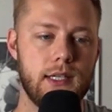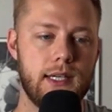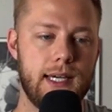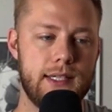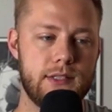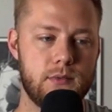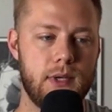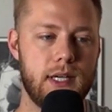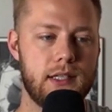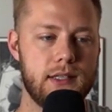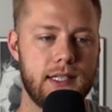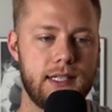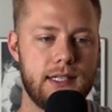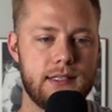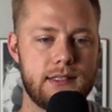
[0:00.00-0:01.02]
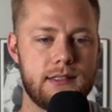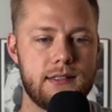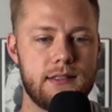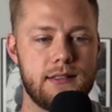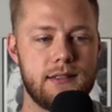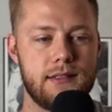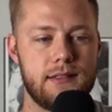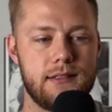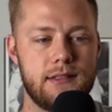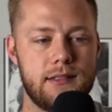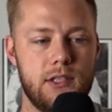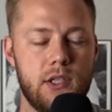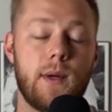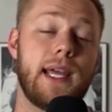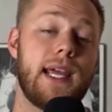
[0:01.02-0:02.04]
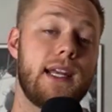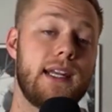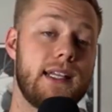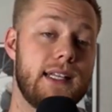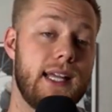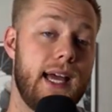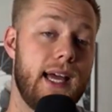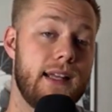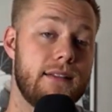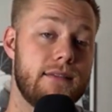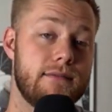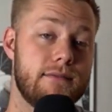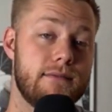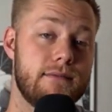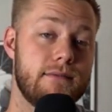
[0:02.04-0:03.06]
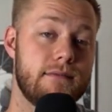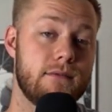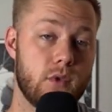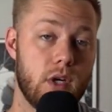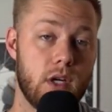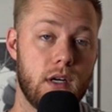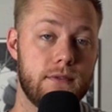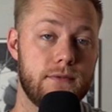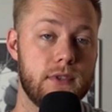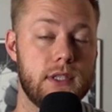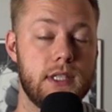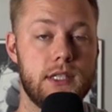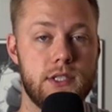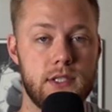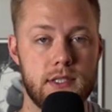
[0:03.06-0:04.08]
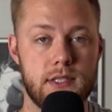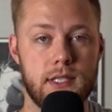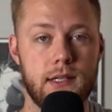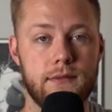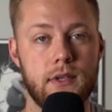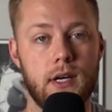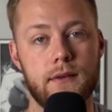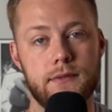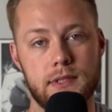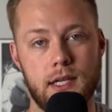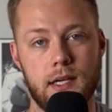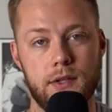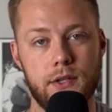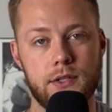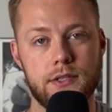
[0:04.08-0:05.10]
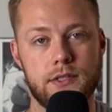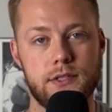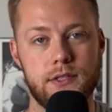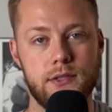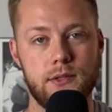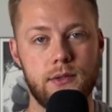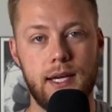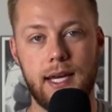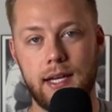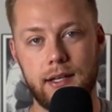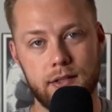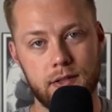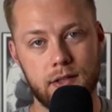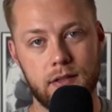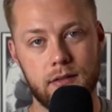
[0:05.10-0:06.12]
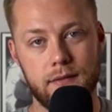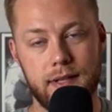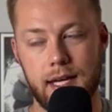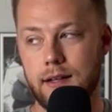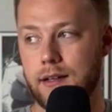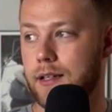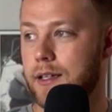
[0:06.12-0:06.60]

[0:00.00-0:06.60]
as well as handing that raw footage and stuff off to others to handle all of that